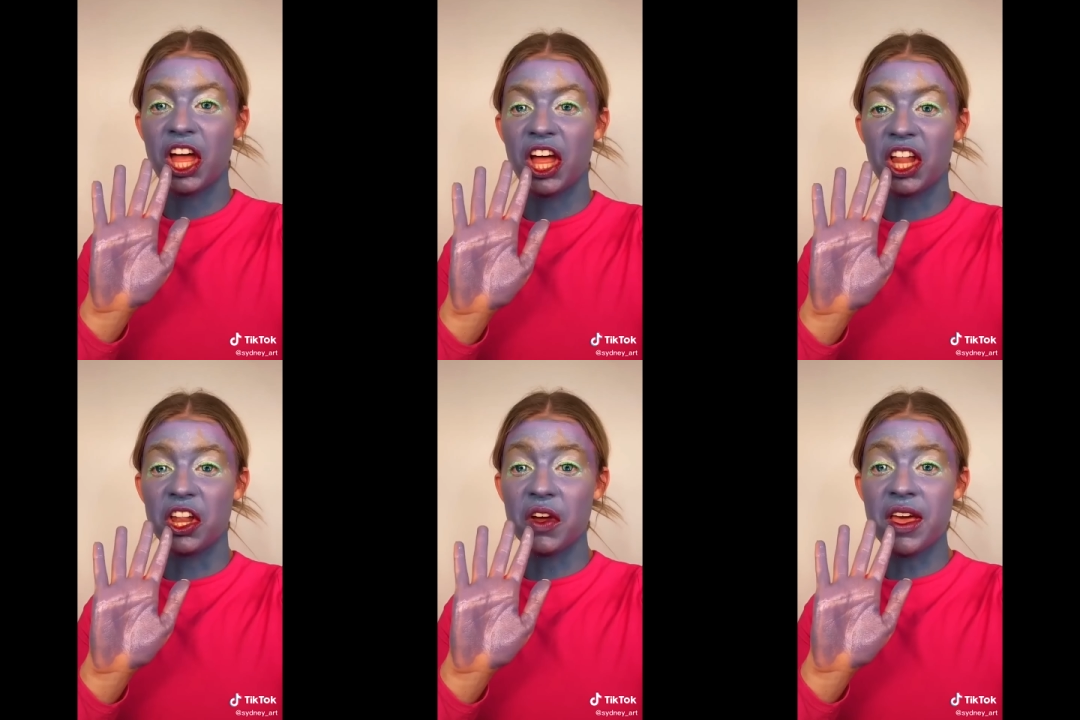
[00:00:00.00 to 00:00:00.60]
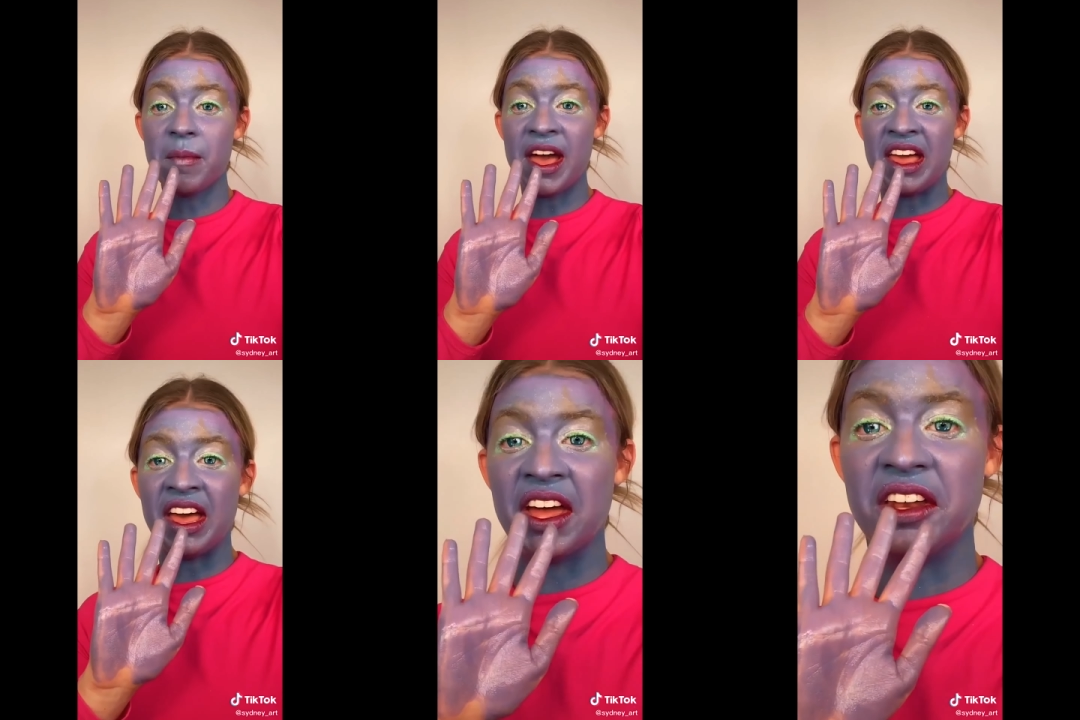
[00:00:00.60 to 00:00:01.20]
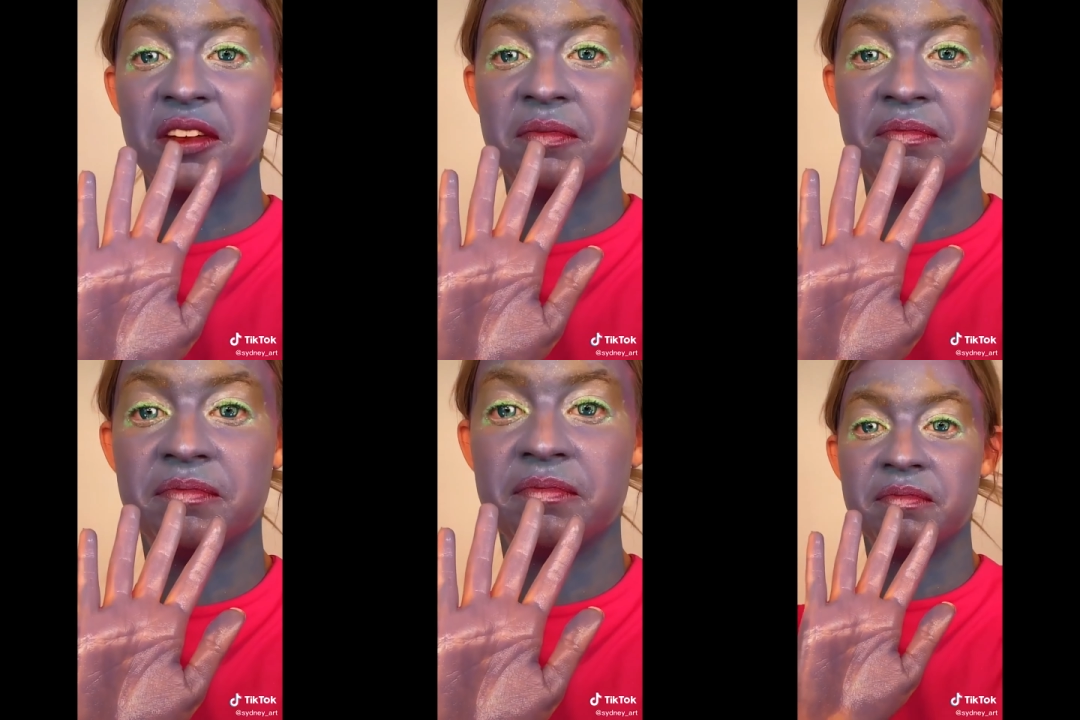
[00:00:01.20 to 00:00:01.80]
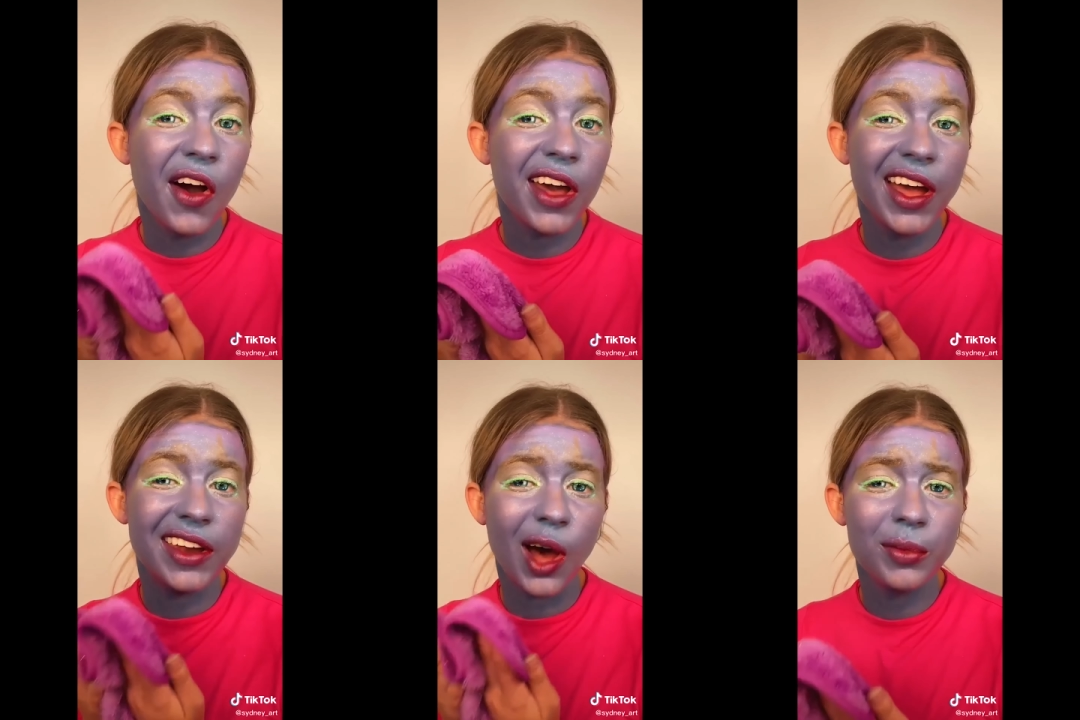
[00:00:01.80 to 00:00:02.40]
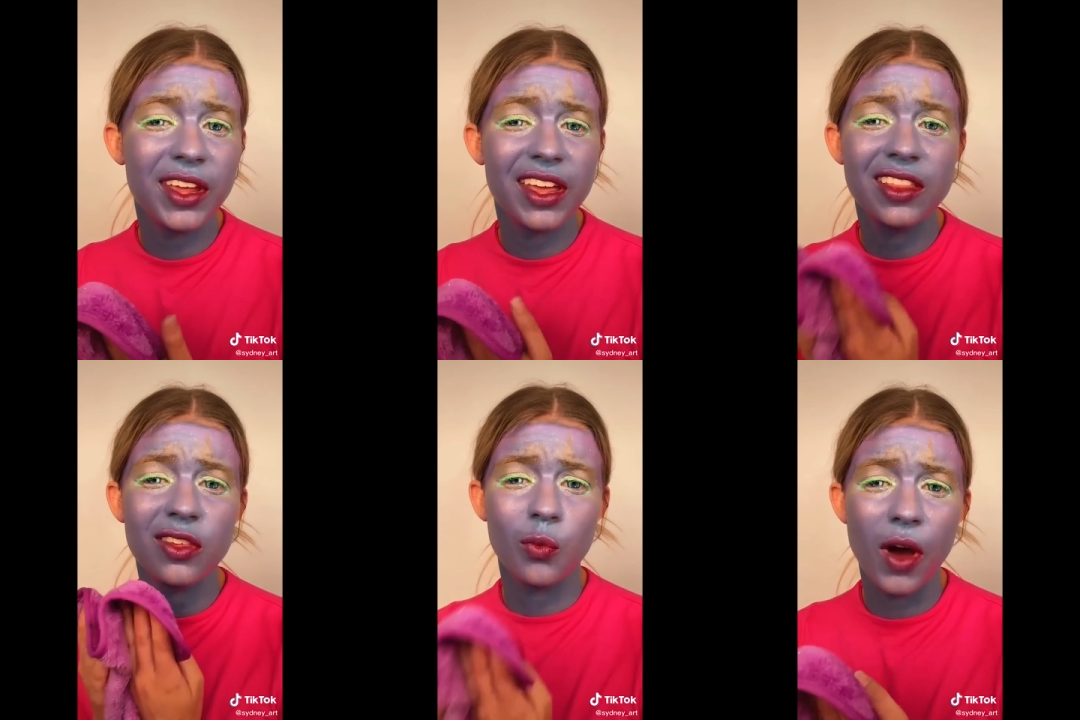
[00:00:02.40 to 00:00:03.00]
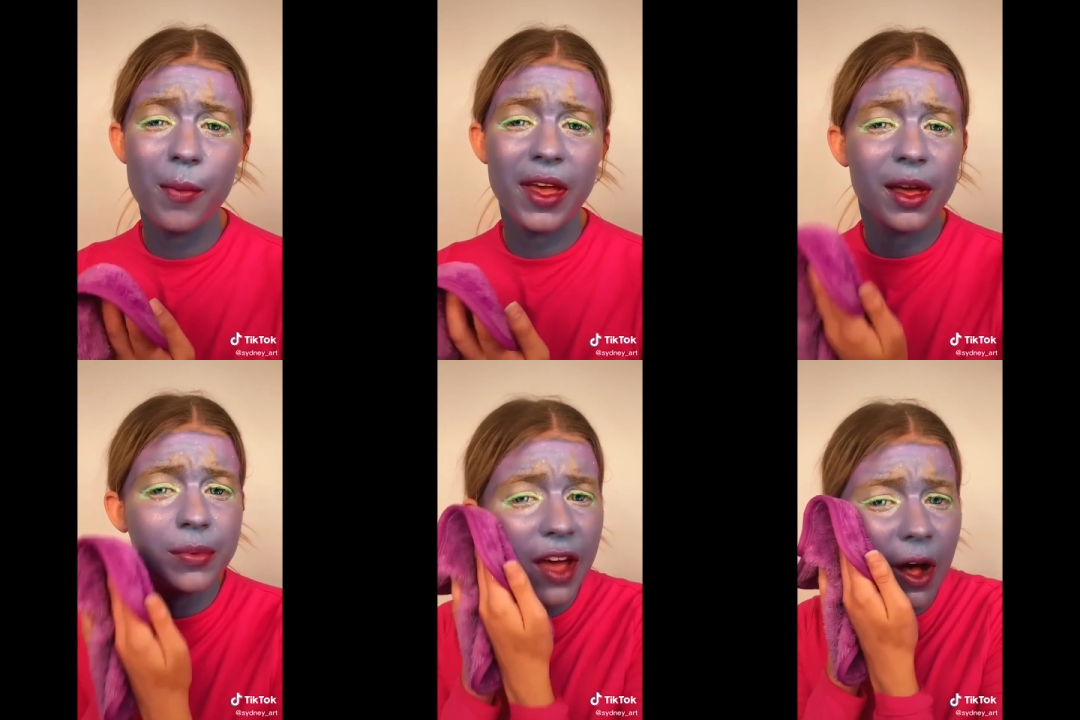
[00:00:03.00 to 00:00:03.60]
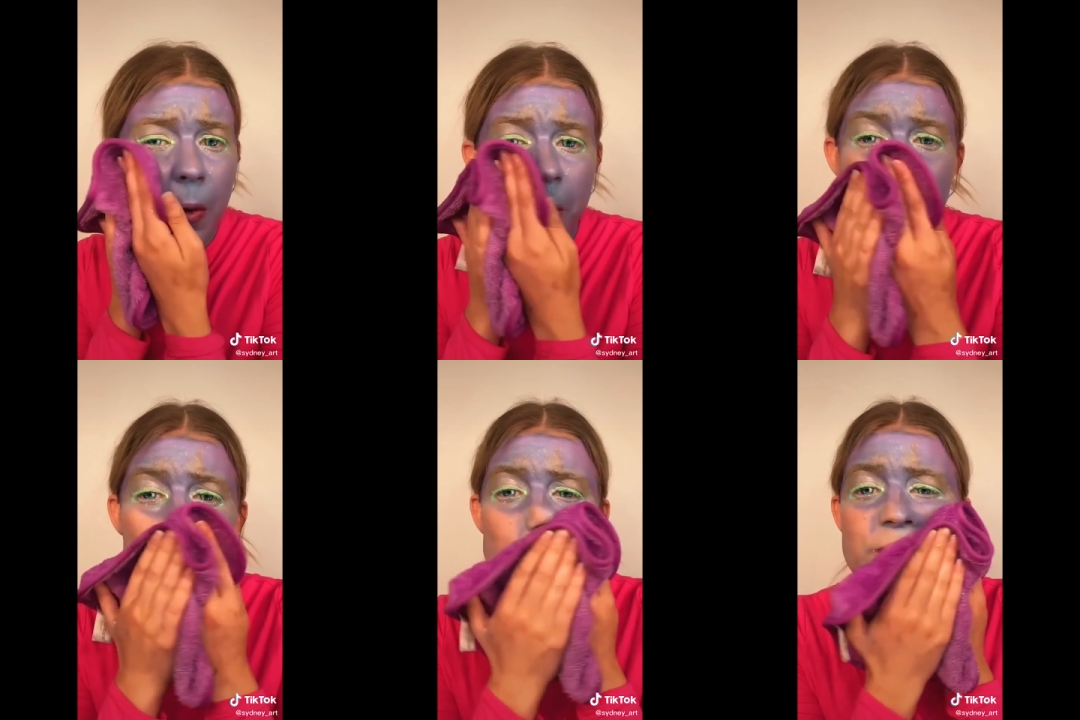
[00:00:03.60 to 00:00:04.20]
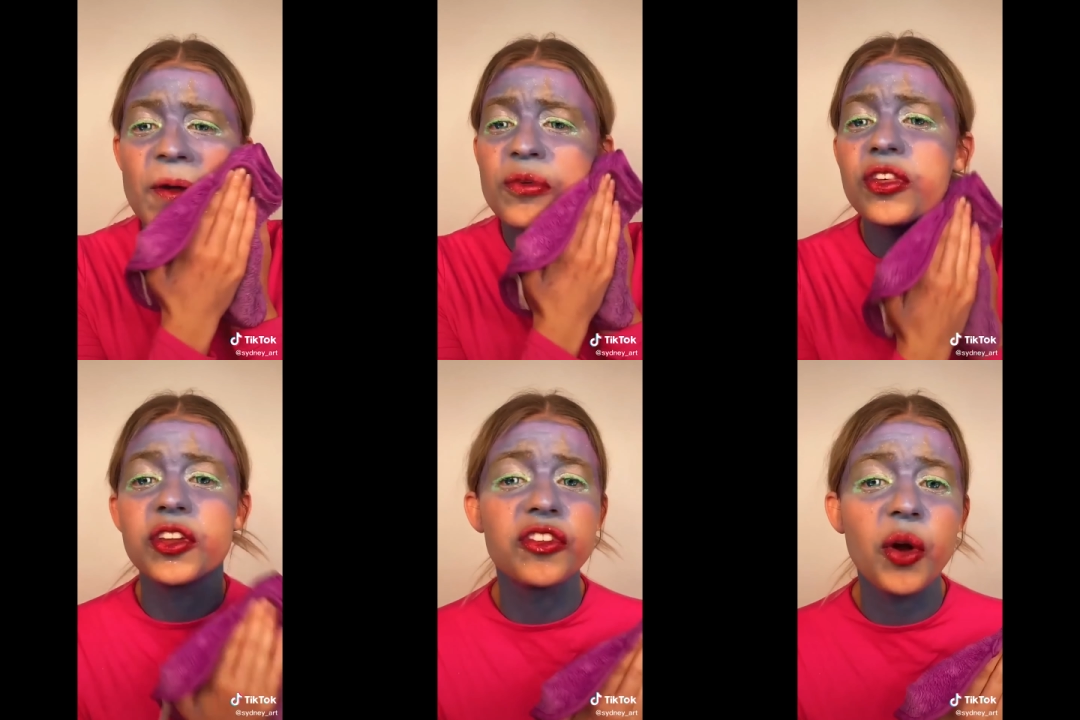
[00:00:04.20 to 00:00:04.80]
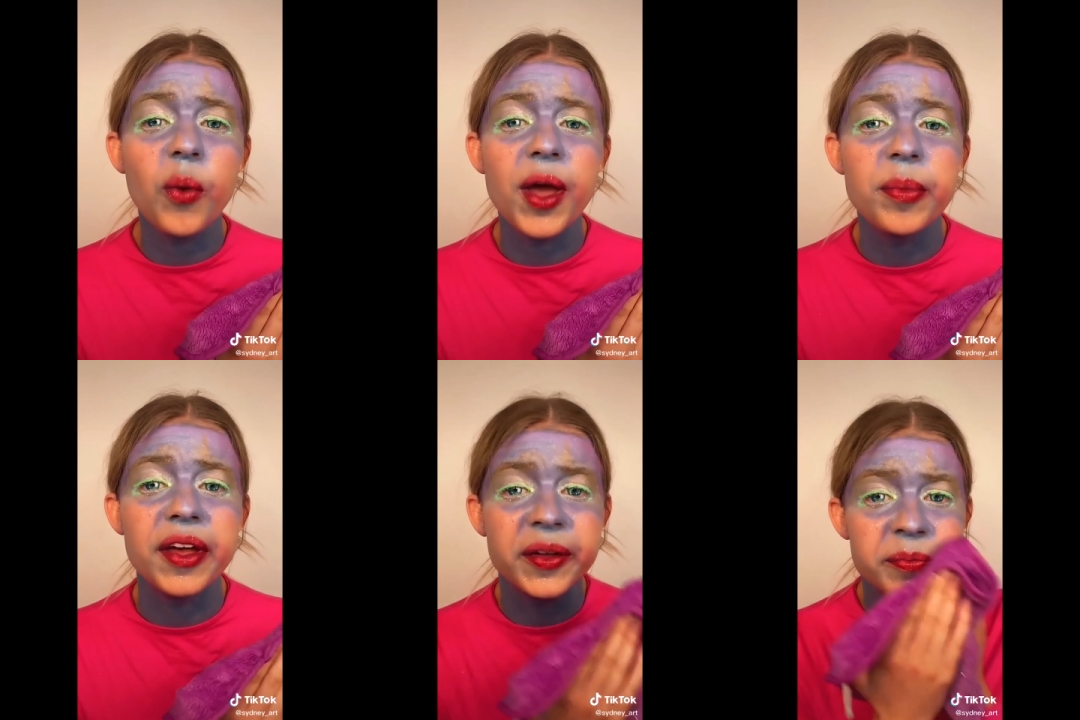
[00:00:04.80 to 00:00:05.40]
Look at my hand. Okay, now I'm taking this wet makeup towel. I'm just gonna start wiping.